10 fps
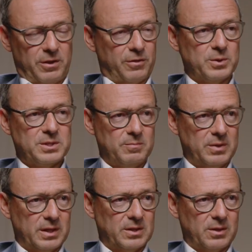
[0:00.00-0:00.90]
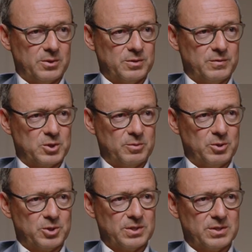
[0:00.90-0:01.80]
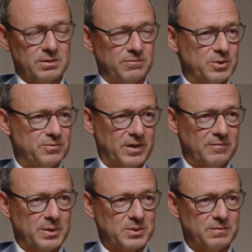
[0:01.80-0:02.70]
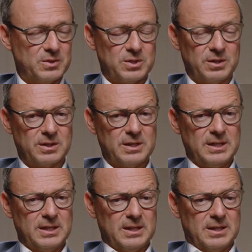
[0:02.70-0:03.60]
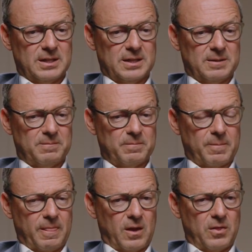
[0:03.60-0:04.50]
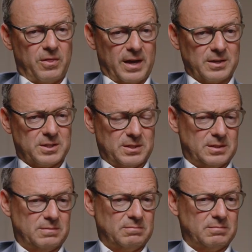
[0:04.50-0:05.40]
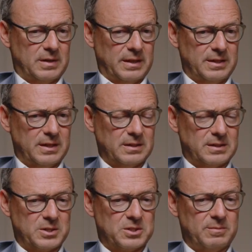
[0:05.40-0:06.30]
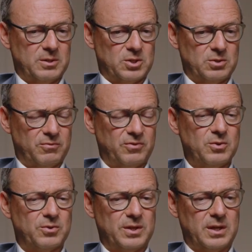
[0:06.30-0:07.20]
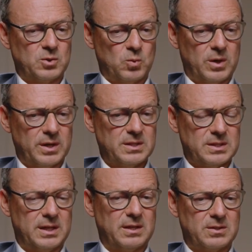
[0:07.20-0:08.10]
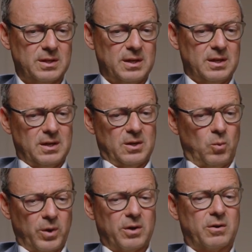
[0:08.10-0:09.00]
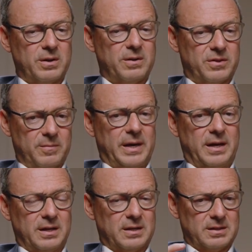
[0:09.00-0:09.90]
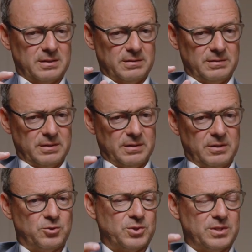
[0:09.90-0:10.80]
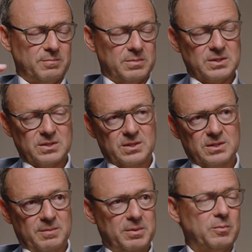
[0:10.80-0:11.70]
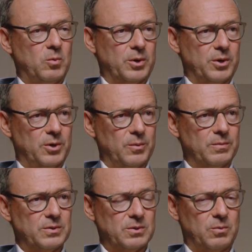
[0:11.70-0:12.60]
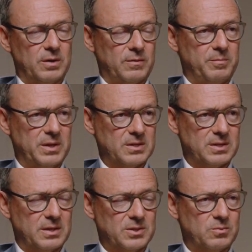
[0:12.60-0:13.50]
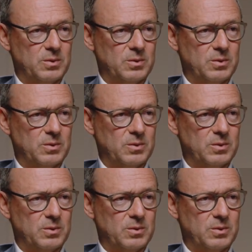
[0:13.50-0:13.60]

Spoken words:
had $13 billion of distributions in the first 5 months of this year. That's, I think, a testament to a few things. One is that we are in thematic, interesting businesses that people want to own. So one of our biggest exits